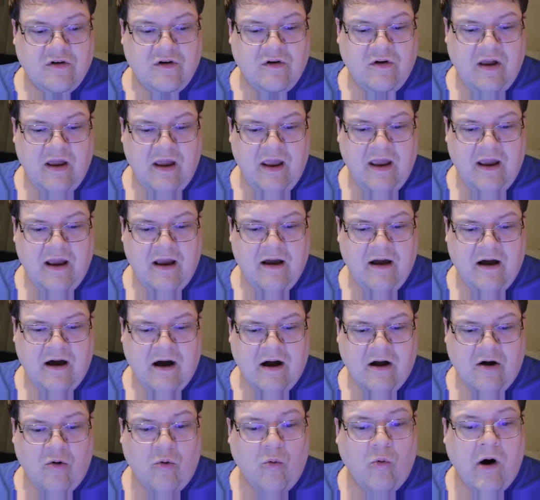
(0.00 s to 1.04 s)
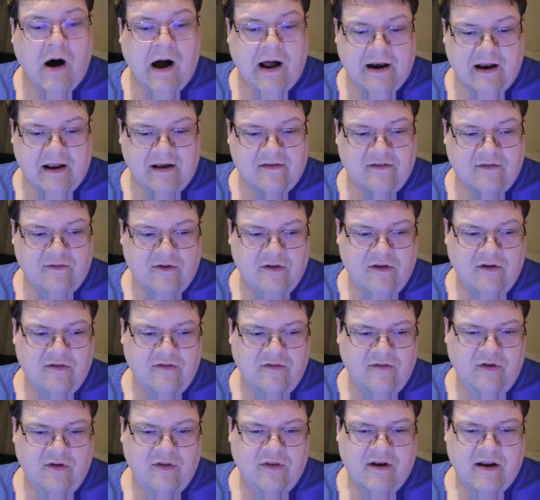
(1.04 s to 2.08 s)
King Aquatics. For those
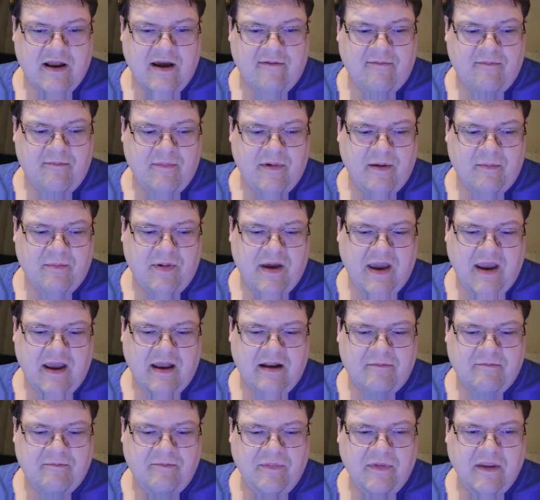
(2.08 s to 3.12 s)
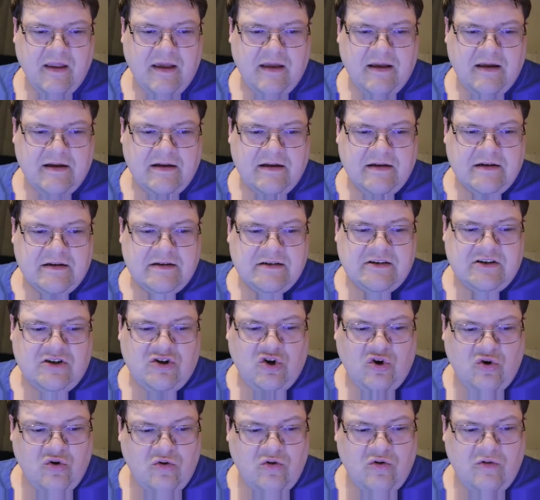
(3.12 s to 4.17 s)
of you that haven't been paying
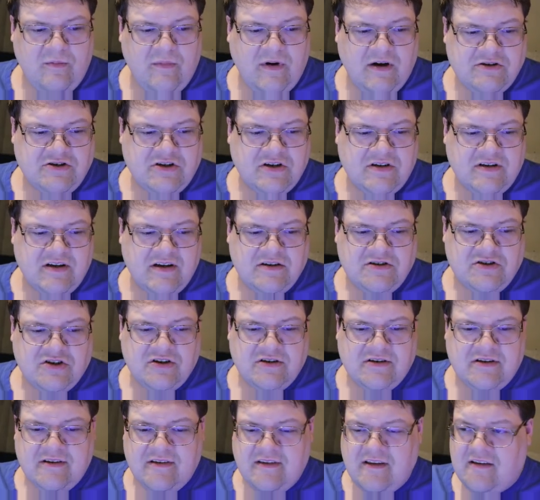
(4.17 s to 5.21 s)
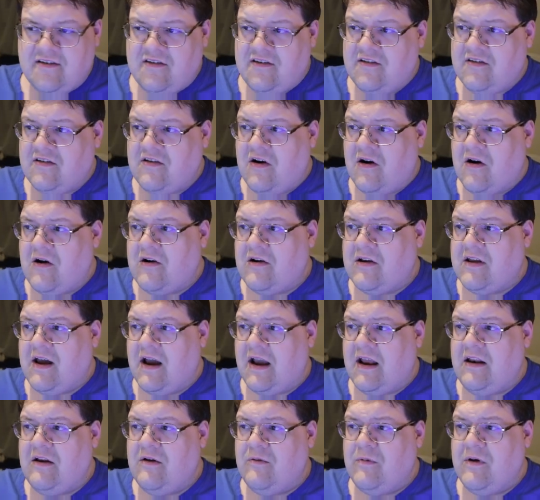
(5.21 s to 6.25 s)
too much attention to this card
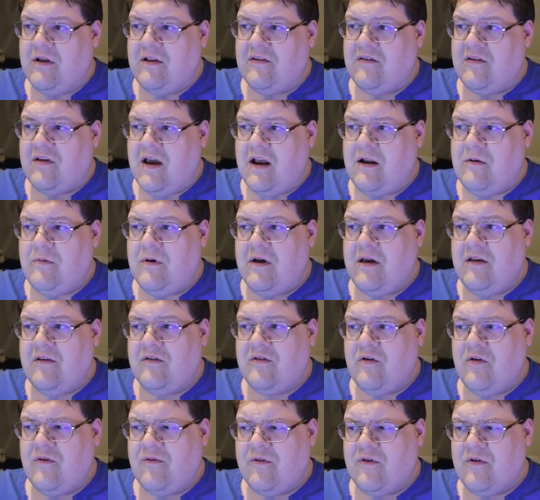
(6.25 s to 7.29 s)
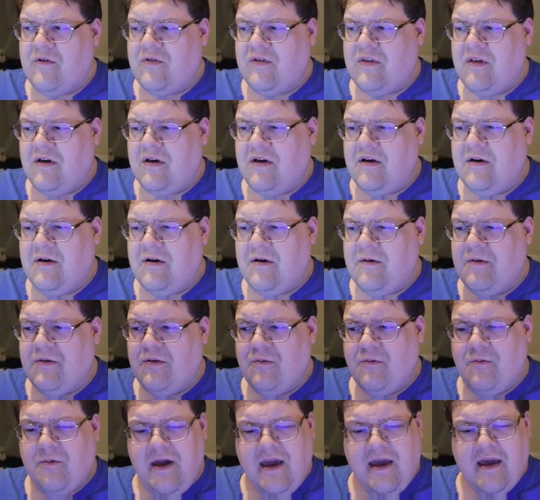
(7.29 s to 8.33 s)
kind of went sideways over
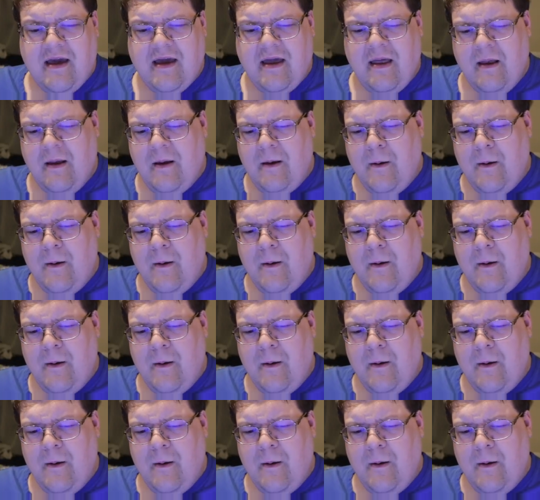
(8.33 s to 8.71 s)
the week.